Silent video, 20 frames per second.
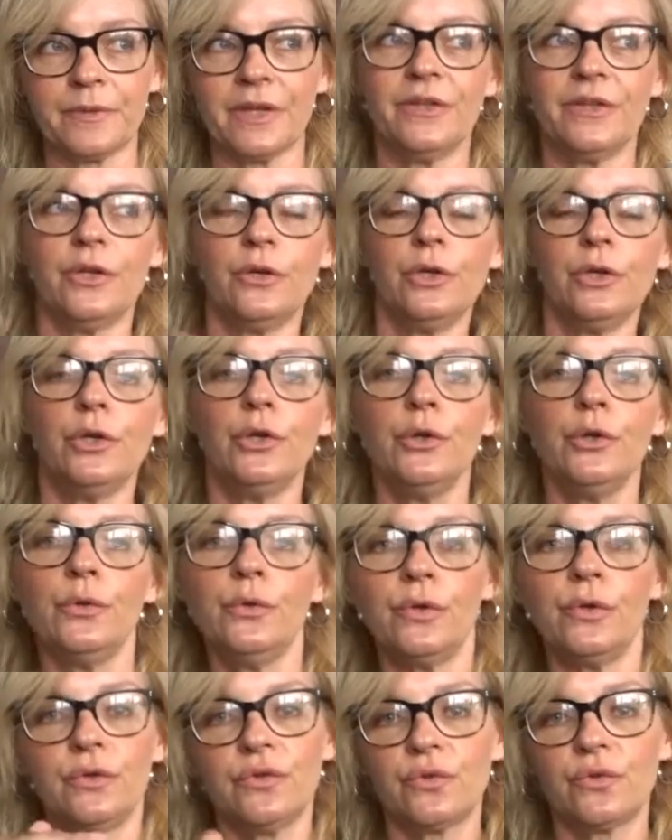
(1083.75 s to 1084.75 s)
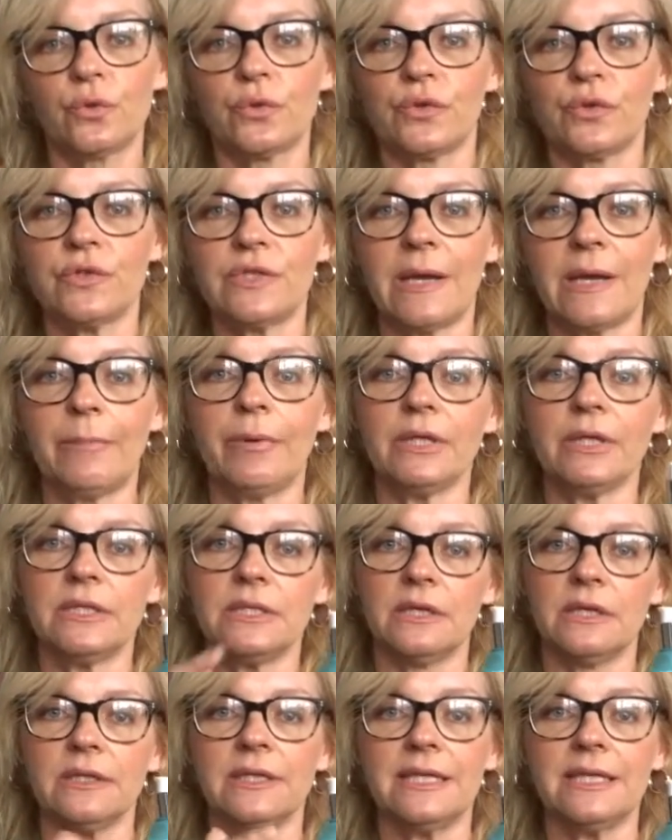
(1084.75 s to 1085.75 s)
And the only new sort of step I'd
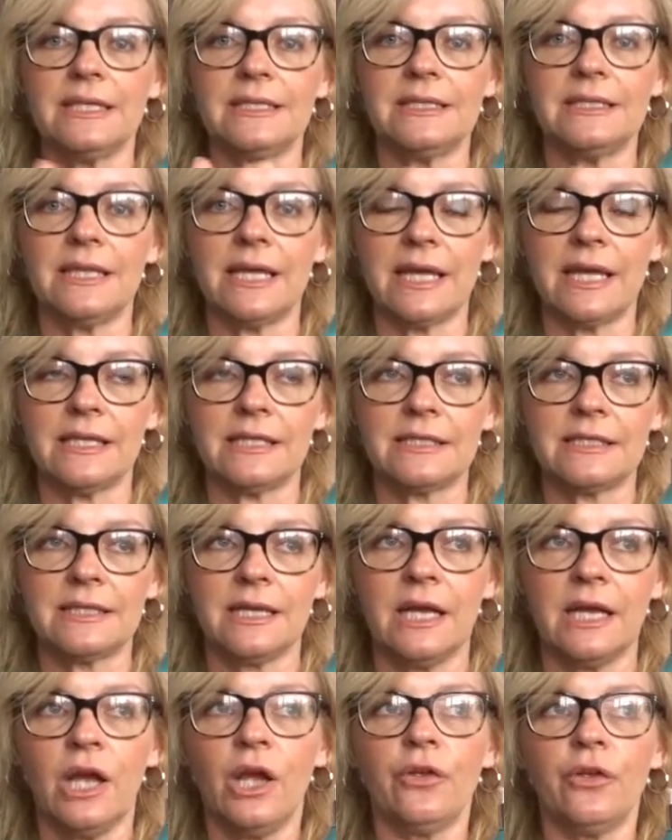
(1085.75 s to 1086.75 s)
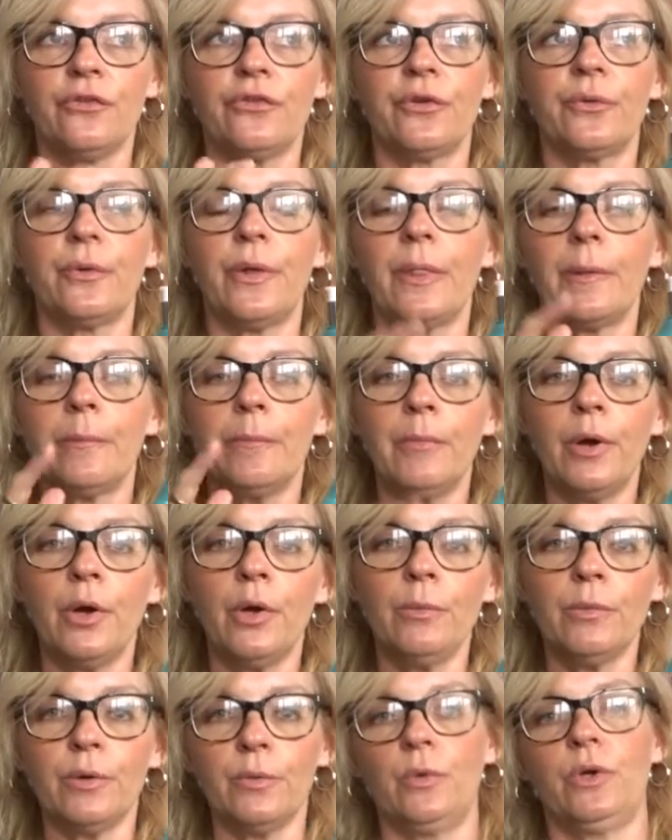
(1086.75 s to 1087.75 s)
done is this. So at the
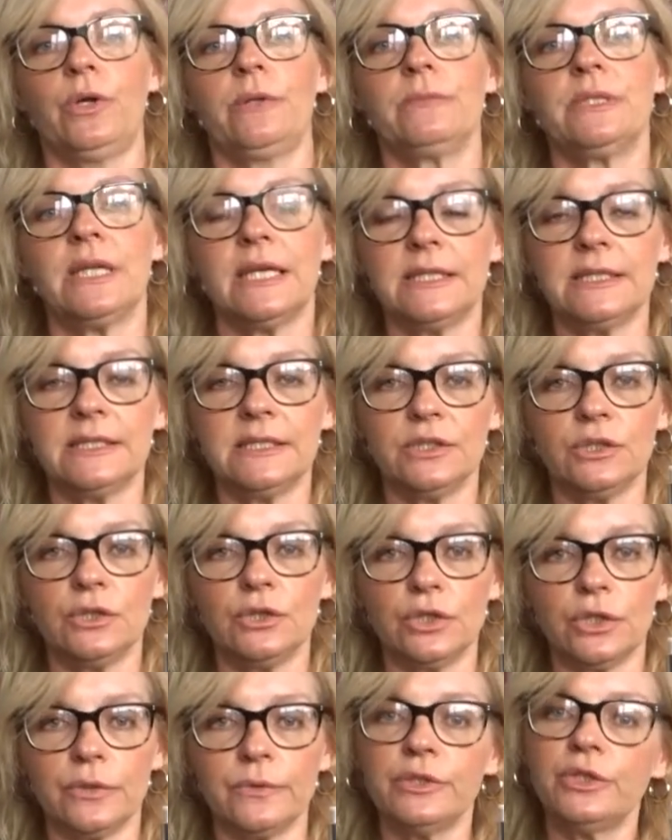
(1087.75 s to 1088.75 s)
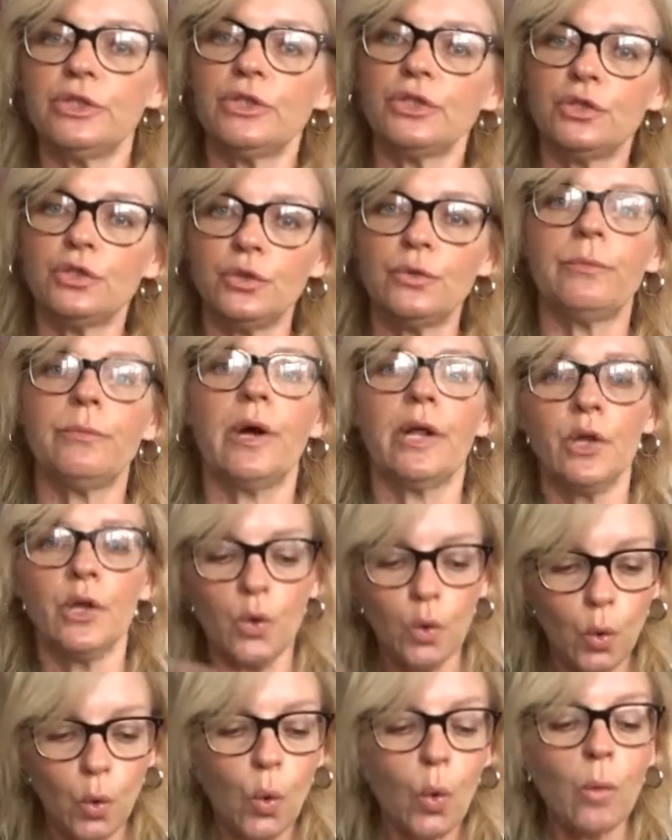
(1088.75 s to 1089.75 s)
moment, what I'm tending to do is just do my
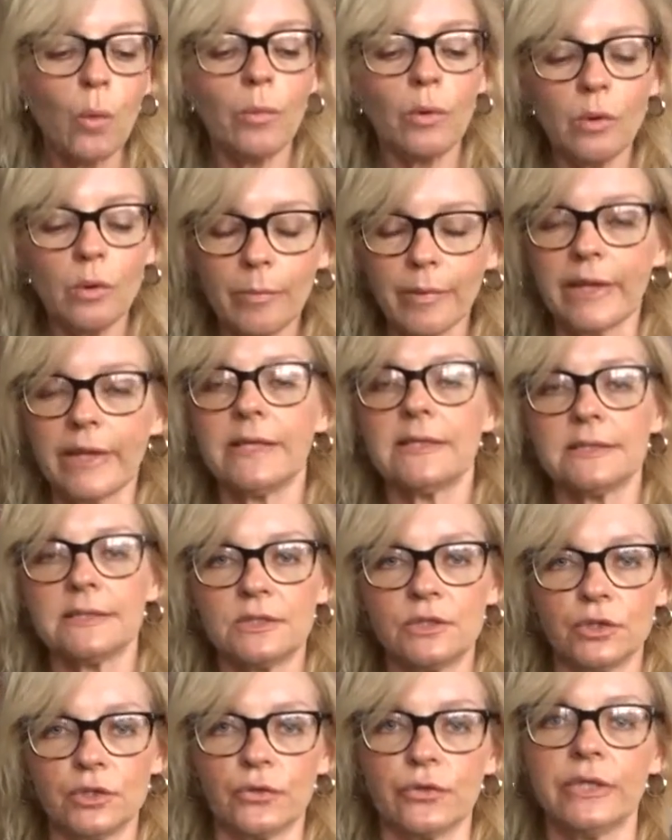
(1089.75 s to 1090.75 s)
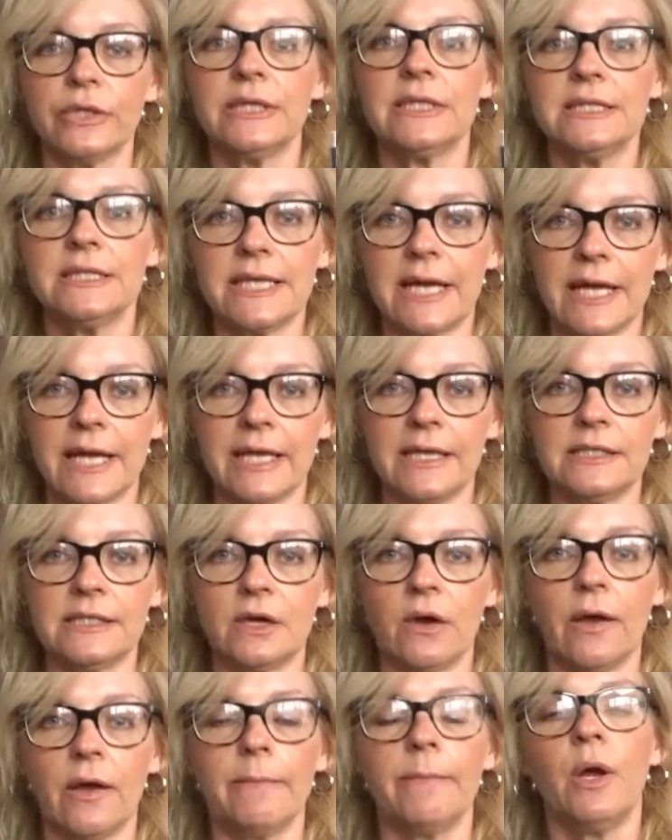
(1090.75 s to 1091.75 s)
normal bits during the
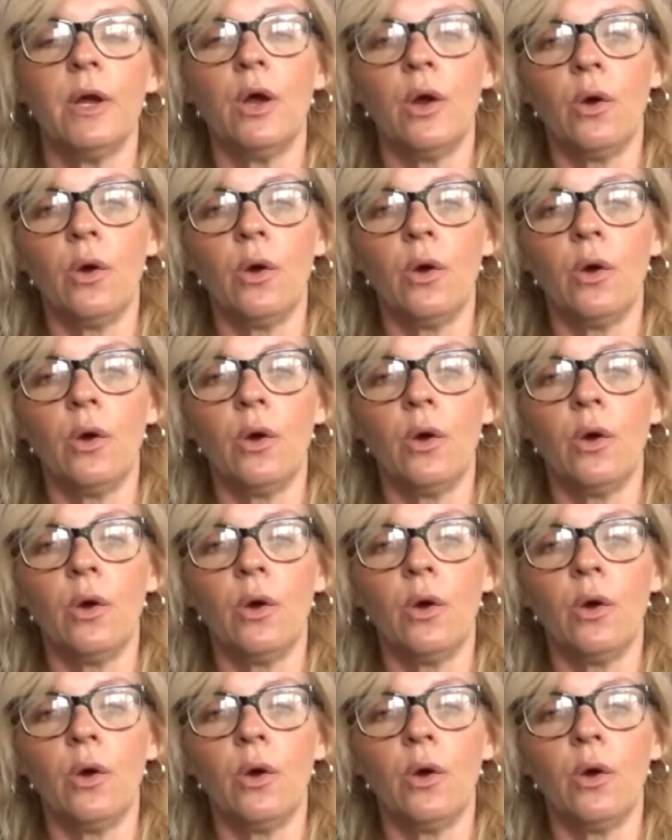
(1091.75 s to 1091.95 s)
daytime